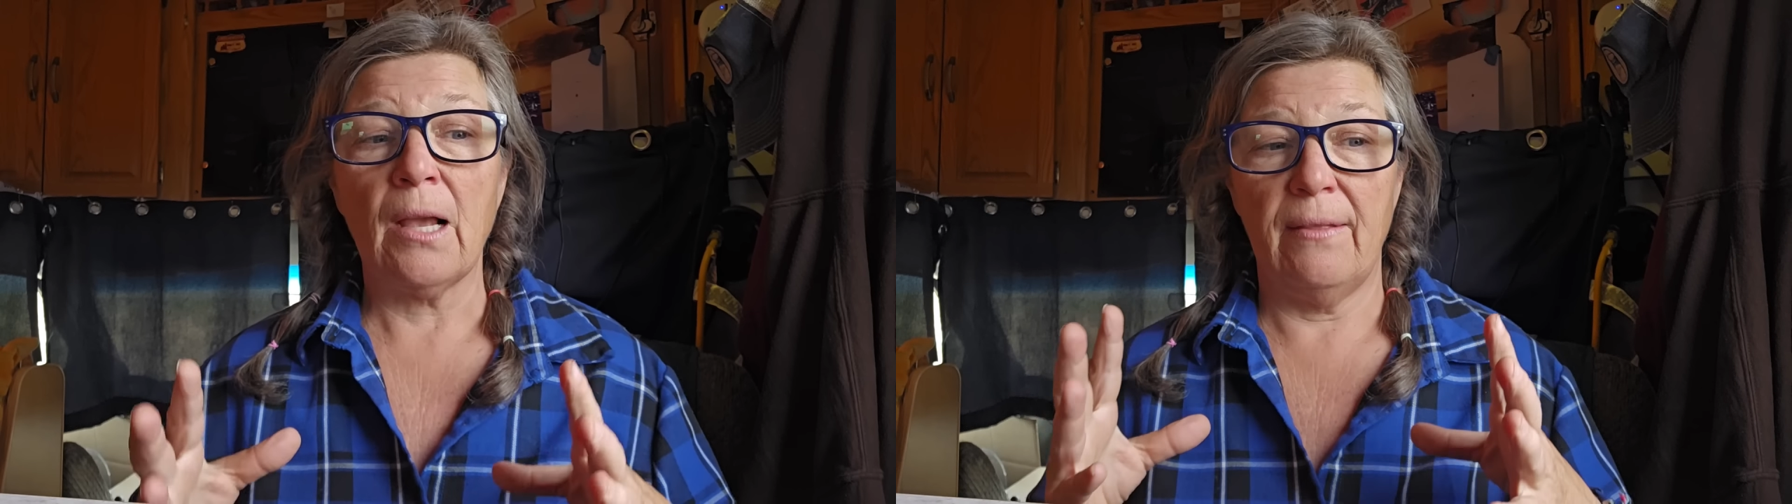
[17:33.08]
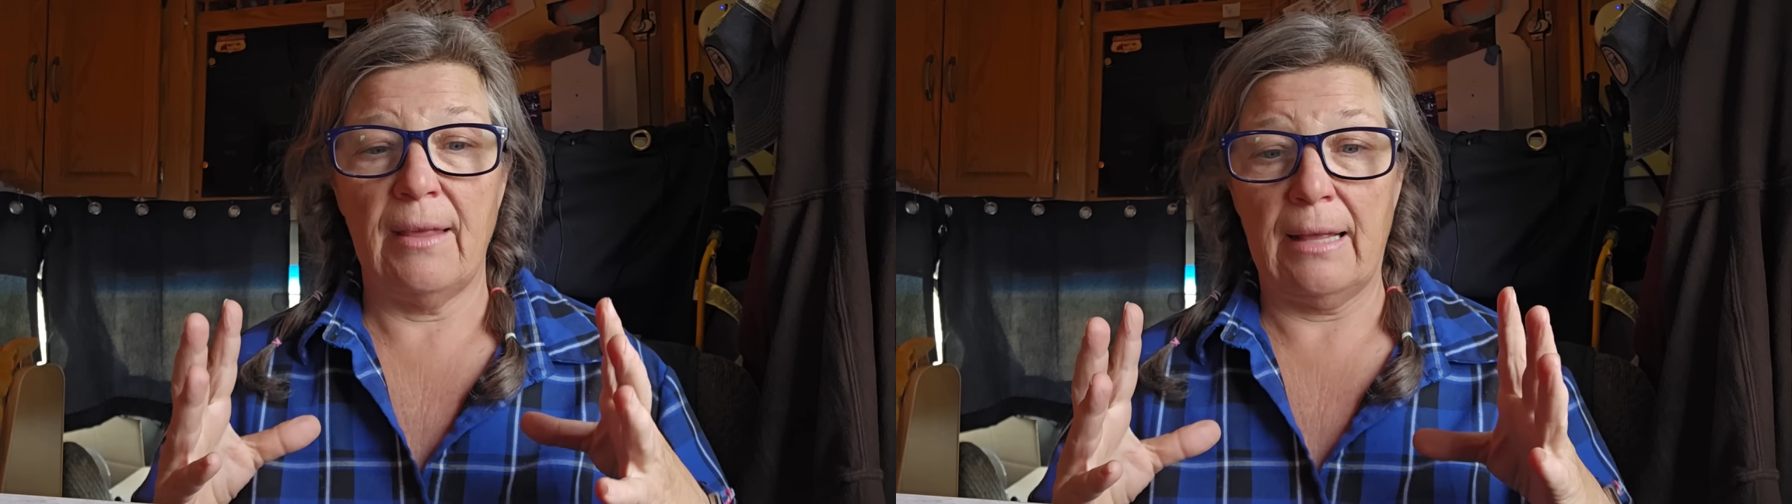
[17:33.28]

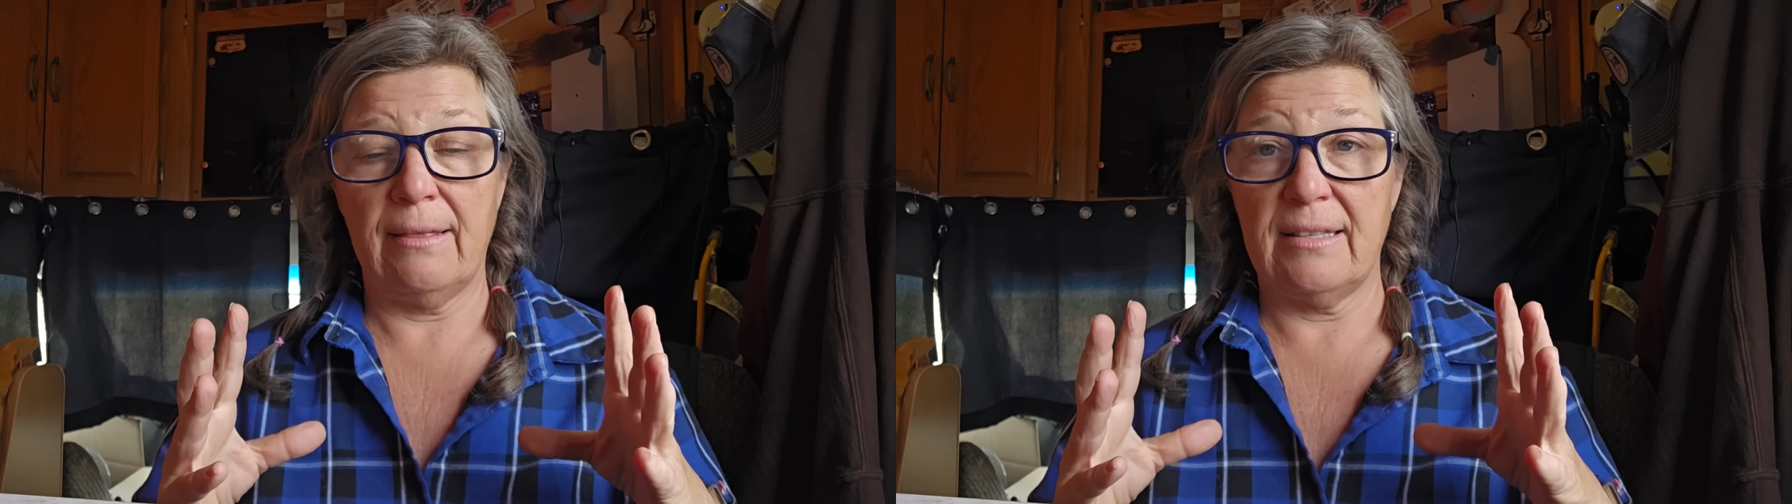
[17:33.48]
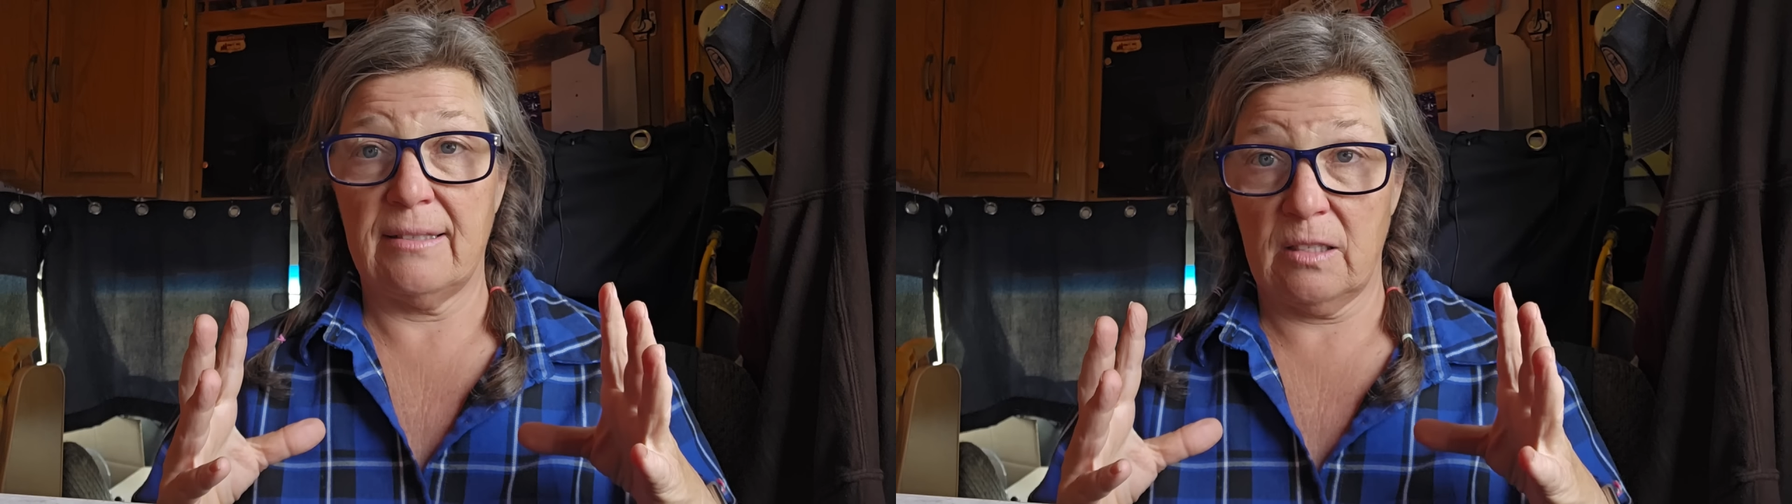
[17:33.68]
that
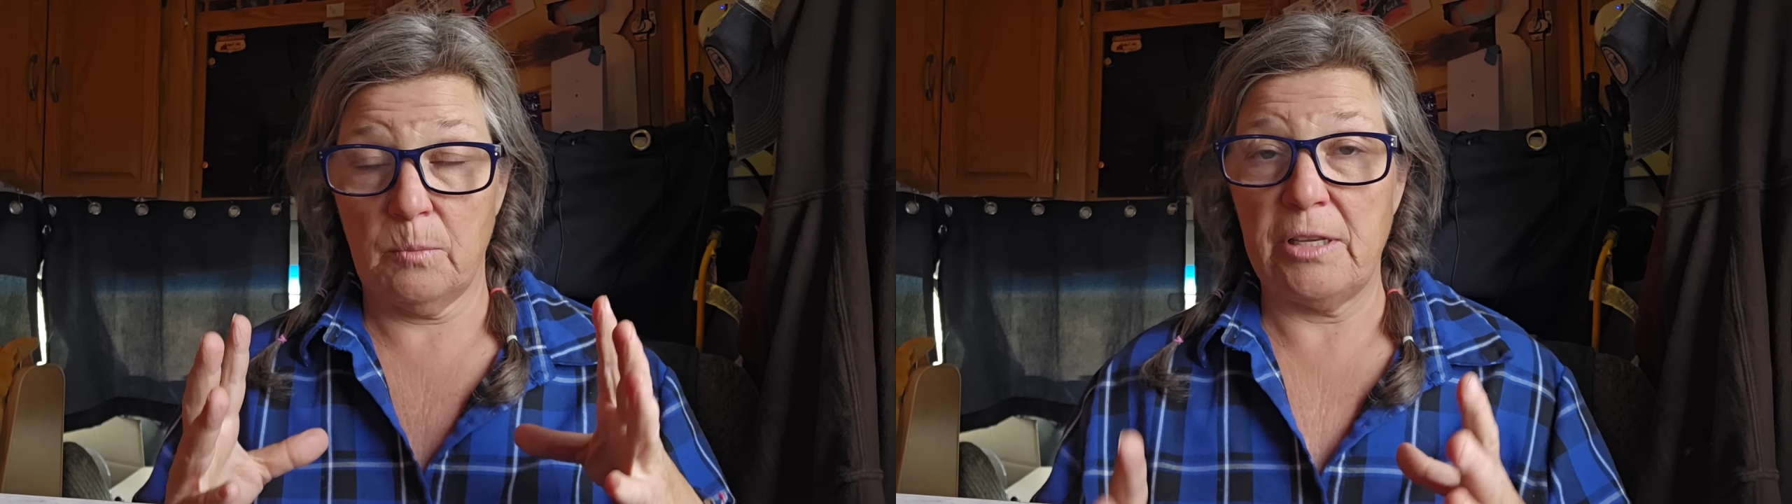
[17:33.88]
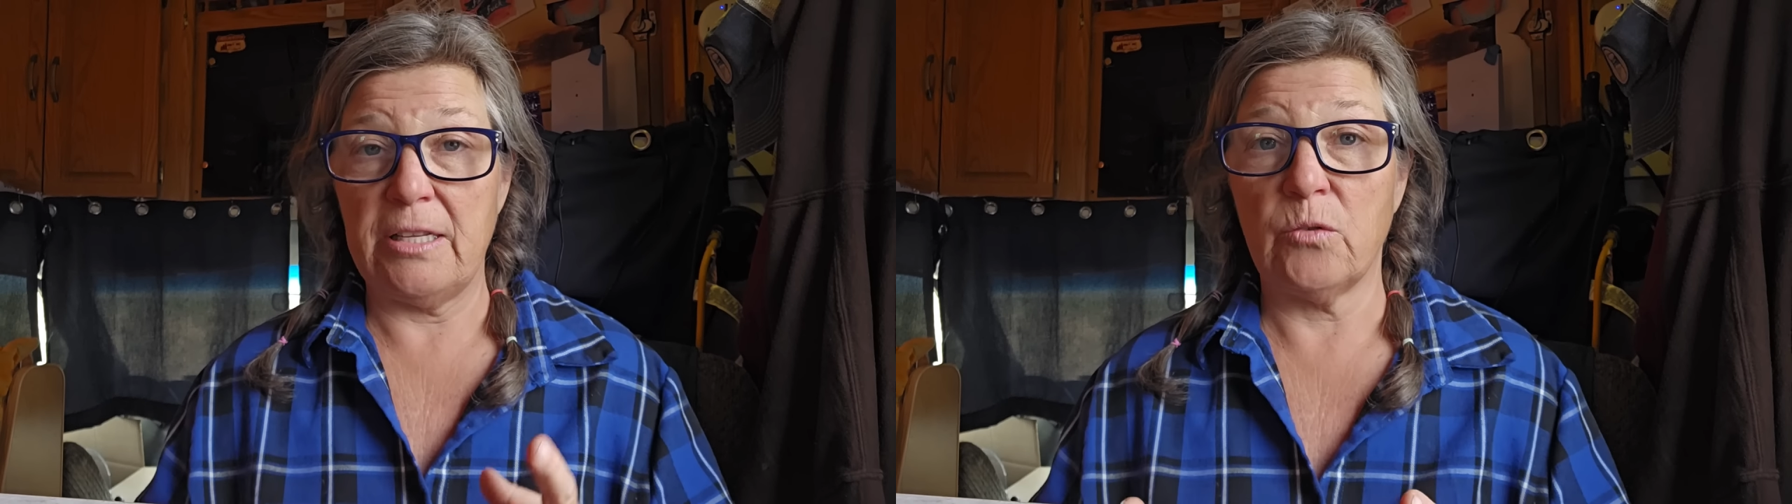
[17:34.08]
this is
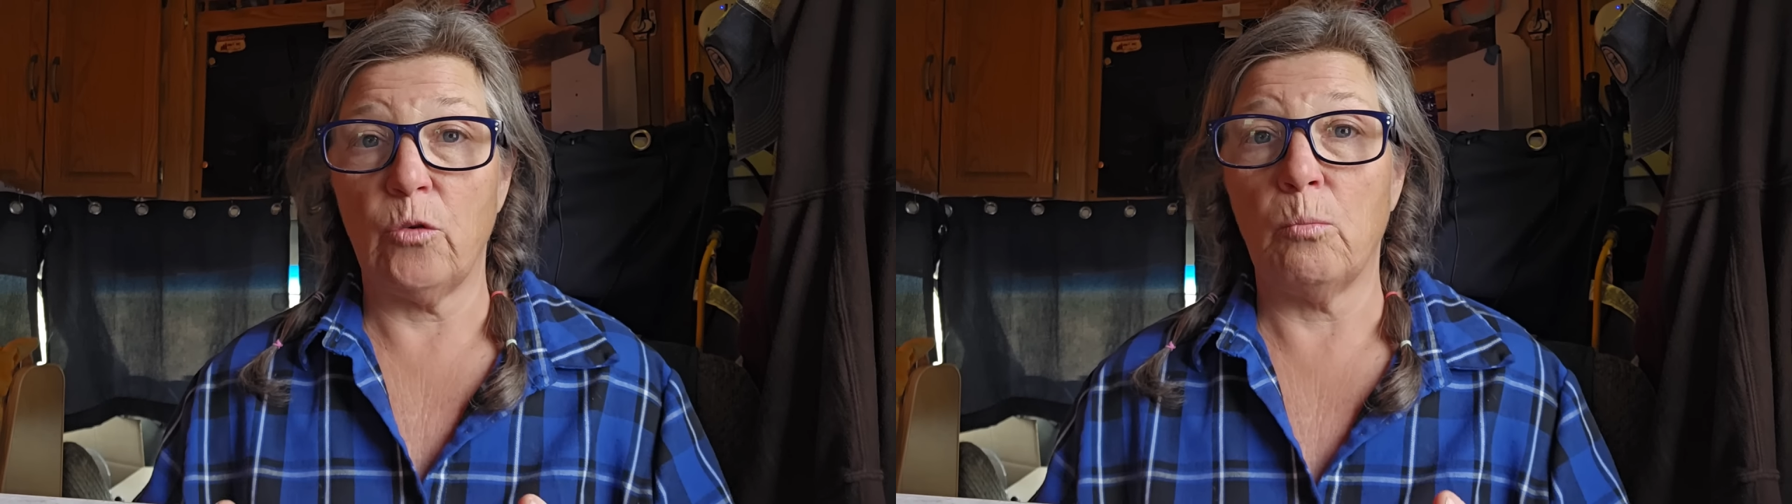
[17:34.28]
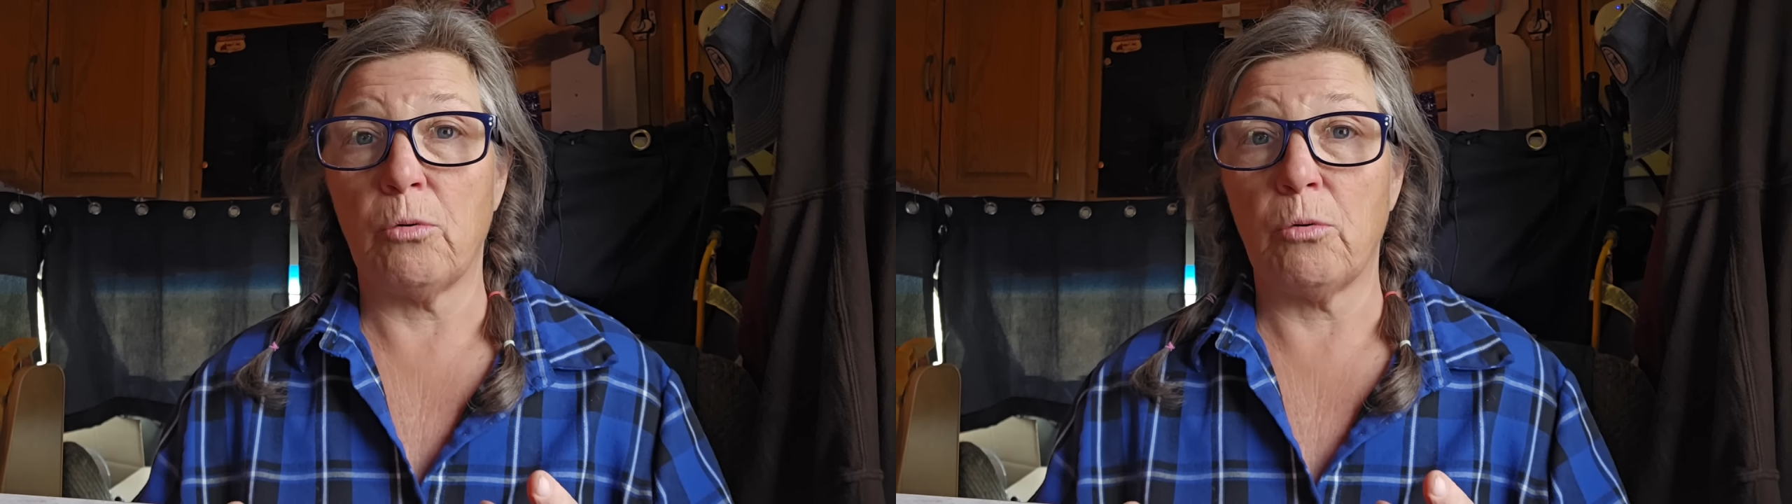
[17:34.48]
peaceful